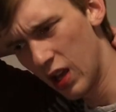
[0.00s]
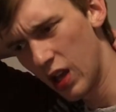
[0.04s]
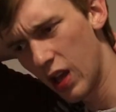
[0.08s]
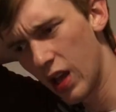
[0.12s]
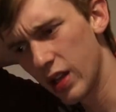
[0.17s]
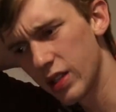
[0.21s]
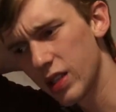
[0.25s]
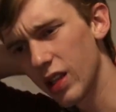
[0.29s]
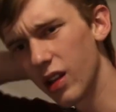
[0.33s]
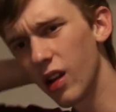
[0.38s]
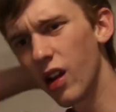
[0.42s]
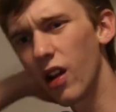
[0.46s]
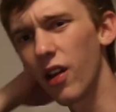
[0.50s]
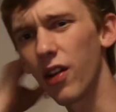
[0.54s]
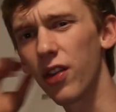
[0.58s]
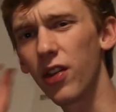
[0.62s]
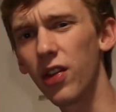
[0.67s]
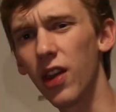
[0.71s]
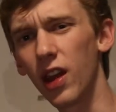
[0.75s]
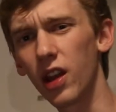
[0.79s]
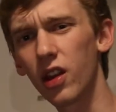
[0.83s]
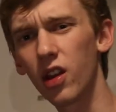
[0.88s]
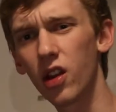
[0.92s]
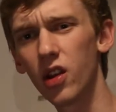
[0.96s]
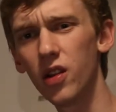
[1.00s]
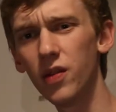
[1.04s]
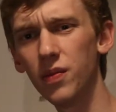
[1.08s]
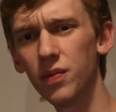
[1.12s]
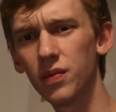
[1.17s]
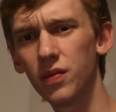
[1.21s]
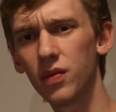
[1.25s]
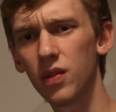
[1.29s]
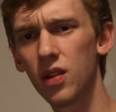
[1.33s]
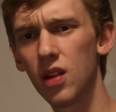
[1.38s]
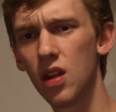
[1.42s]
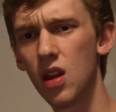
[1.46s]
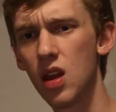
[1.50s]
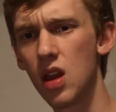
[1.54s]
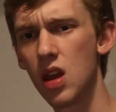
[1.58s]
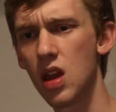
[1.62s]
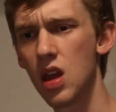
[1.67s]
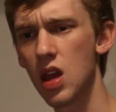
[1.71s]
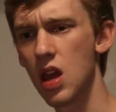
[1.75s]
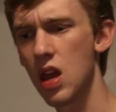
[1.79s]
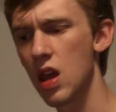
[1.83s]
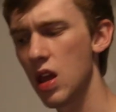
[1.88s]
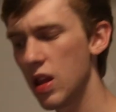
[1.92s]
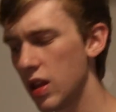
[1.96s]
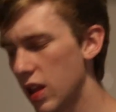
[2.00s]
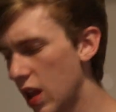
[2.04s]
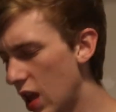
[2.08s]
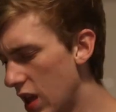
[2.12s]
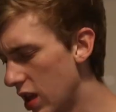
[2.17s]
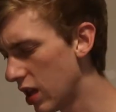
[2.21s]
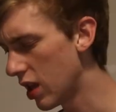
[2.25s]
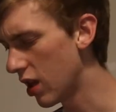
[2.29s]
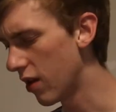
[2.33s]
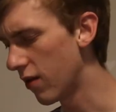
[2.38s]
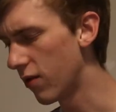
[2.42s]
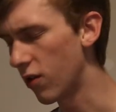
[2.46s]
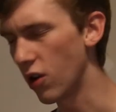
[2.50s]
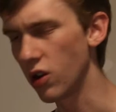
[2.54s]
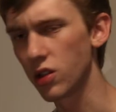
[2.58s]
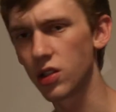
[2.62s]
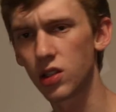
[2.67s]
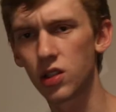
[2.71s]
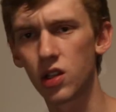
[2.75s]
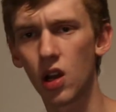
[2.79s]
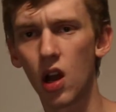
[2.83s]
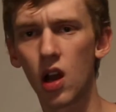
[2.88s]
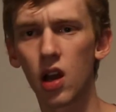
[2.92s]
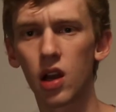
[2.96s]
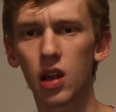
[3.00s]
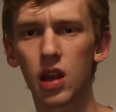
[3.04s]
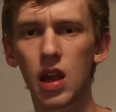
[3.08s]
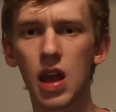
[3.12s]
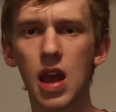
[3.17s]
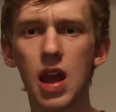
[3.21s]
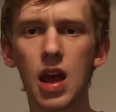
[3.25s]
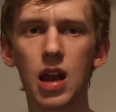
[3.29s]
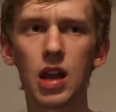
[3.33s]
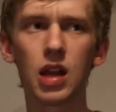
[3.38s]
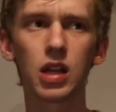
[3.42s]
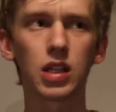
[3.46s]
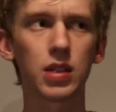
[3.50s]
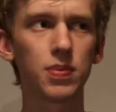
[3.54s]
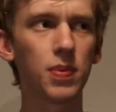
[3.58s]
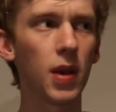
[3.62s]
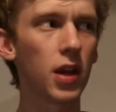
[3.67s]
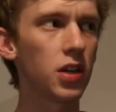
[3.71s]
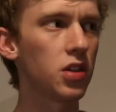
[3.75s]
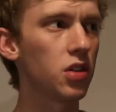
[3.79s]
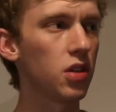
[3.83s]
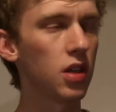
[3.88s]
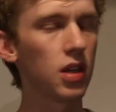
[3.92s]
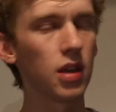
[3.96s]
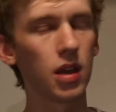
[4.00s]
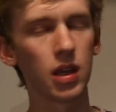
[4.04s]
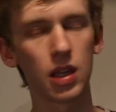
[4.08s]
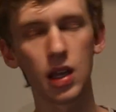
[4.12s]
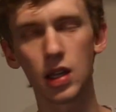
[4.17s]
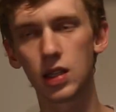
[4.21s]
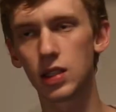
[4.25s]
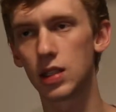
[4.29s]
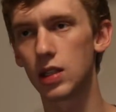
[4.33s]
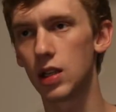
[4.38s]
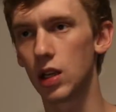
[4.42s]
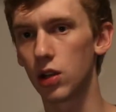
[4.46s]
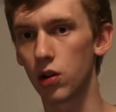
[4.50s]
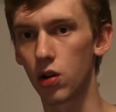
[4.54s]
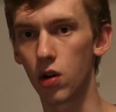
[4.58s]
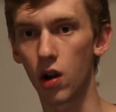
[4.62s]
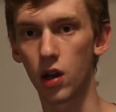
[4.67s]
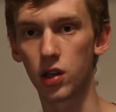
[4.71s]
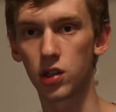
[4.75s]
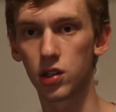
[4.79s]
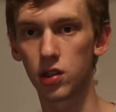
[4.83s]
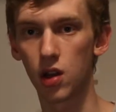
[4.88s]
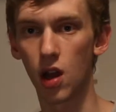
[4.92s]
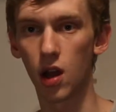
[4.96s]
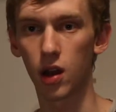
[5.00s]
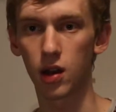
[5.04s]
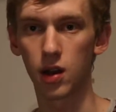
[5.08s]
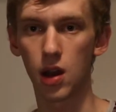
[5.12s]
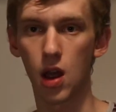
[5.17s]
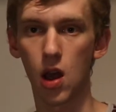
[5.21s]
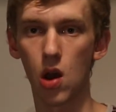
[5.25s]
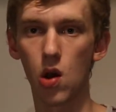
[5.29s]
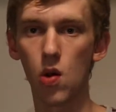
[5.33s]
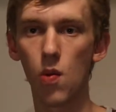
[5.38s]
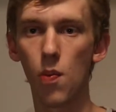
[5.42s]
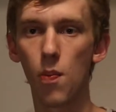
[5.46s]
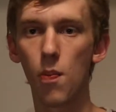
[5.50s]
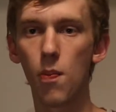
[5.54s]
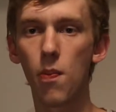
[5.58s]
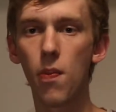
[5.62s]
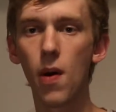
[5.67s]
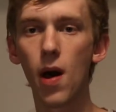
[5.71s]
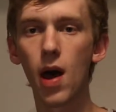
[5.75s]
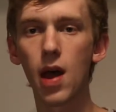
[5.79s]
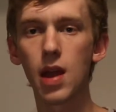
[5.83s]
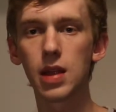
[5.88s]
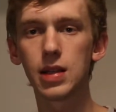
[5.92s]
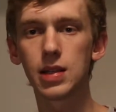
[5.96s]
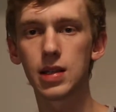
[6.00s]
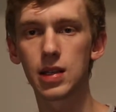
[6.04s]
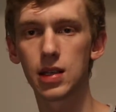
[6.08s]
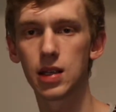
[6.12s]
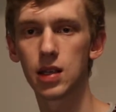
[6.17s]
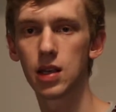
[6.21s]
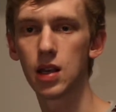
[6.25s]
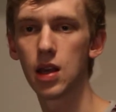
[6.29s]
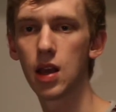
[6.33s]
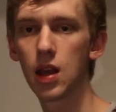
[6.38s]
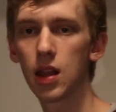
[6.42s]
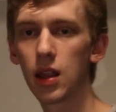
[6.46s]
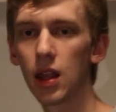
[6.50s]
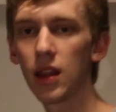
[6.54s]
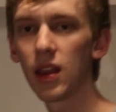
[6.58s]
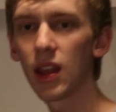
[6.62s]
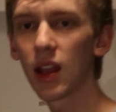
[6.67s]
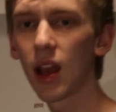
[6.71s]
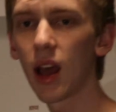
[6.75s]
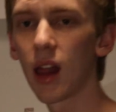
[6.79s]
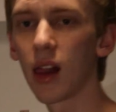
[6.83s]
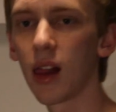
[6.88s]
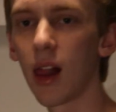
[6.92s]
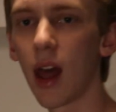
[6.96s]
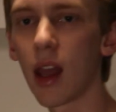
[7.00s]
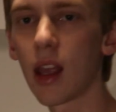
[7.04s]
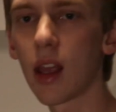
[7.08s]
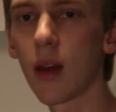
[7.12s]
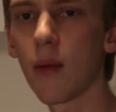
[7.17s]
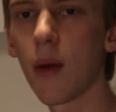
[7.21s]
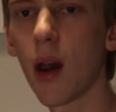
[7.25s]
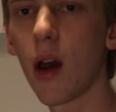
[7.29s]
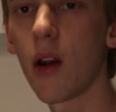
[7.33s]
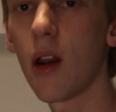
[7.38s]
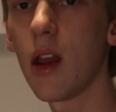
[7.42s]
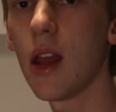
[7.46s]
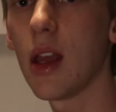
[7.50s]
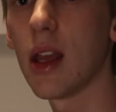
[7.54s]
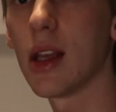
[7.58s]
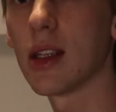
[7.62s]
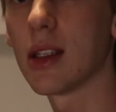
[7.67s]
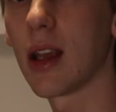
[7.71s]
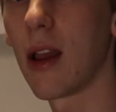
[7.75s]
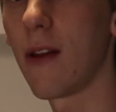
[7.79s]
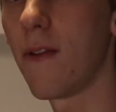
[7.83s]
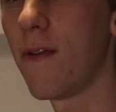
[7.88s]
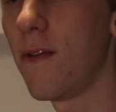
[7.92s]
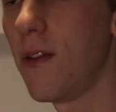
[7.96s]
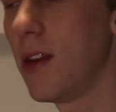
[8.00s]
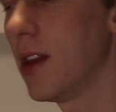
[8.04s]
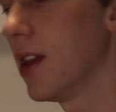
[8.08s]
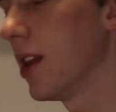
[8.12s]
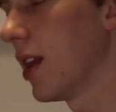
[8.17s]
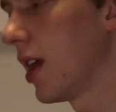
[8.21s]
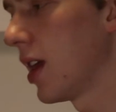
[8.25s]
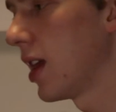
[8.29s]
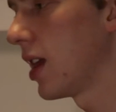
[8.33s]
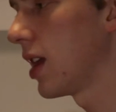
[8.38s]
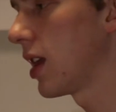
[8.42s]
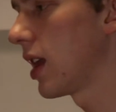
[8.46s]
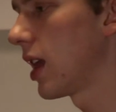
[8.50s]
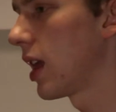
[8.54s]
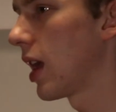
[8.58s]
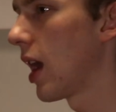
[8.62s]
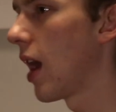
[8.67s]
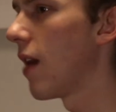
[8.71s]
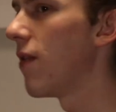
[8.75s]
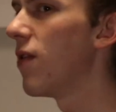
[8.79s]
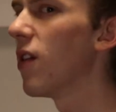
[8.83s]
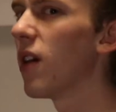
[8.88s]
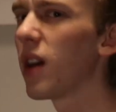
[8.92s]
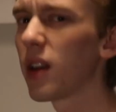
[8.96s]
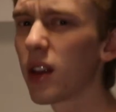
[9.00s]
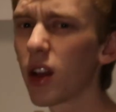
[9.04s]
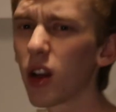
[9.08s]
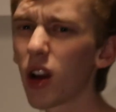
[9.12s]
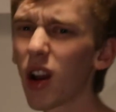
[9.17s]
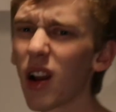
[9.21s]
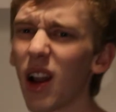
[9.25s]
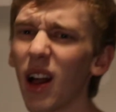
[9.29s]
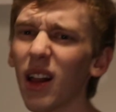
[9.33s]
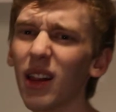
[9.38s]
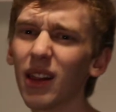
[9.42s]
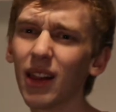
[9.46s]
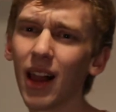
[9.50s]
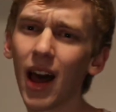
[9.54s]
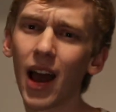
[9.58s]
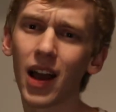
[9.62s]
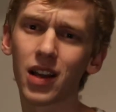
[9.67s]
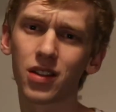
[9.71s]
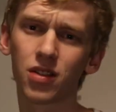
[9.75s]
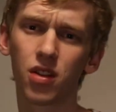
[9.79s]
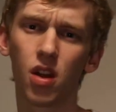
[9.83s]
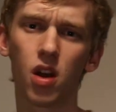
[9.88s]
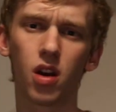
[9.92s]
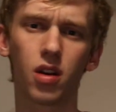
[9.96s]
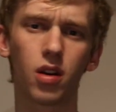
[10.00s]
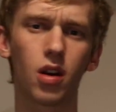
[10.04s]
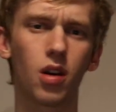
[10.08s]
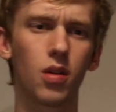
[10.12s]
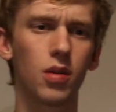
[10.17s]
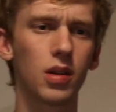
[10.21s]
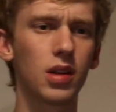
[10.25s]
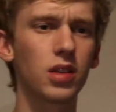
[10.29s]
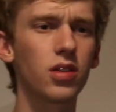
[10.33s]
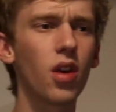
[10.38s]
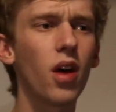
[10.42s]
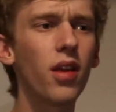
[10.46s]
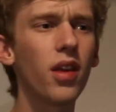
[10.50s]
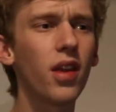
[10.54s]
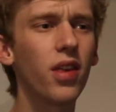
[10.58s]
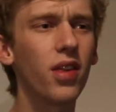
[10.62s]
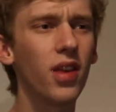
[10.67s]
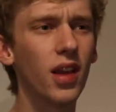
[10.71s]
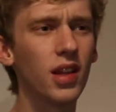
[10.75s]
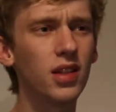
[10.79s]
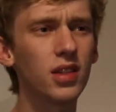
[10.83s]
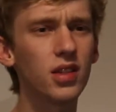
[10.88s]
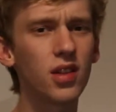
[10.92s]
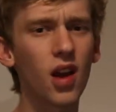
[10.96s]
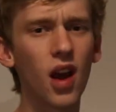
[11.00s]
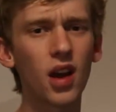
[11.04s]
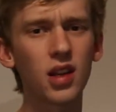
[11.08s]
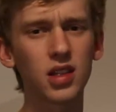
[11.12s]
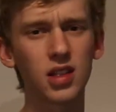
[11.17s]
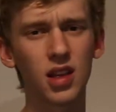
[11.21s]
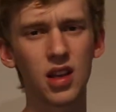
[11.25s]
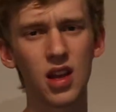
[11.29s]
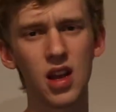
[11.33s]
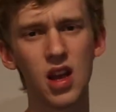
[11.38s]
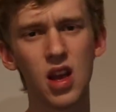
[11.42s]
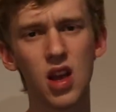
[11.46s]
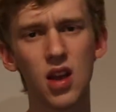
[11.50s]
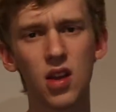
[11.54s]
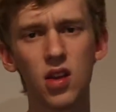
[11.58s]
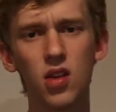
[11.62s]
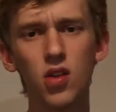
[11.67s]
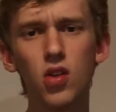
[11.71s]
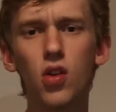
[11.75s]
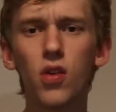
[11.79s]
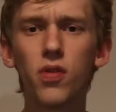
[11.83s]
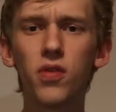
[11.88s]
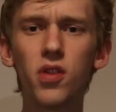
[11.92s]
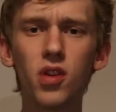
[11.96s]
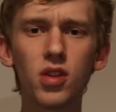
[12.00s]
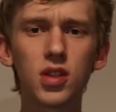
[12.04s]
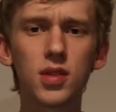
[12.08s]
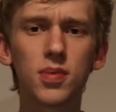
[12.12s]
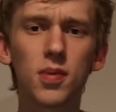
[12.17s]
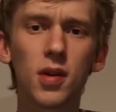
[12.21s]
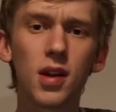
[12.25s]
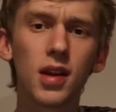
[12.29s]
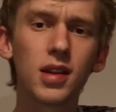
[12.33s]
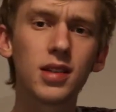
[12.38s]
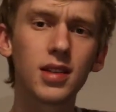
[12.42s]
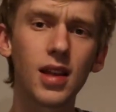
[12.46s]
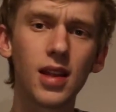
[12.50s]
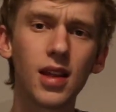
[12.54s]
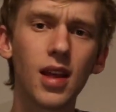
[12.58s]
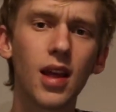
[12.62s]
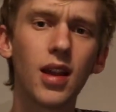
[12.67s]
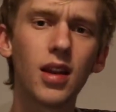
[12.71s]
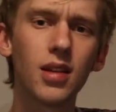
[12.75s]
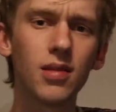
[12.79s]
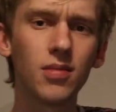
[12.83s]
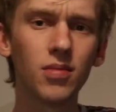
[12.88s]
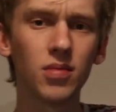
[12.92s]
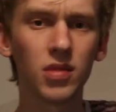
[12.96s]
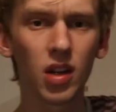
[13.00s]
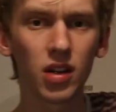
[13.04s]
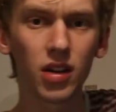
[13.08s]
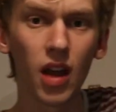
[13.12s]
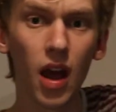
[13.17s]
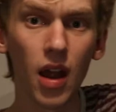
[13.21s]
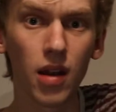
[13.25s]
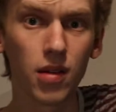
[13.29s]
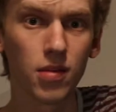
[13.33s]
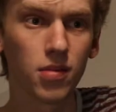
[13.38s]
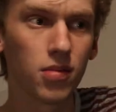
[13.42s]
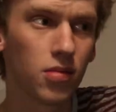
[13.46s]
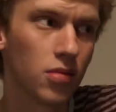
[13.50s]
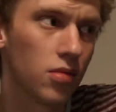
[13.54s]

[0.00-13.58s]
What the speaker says: it's a little thicker than the vert stock, and especially against the crush stock now. But the thing I like about it is I feel like they're gonna last longer, because all the thin stocks, you do a few springs and then they're done.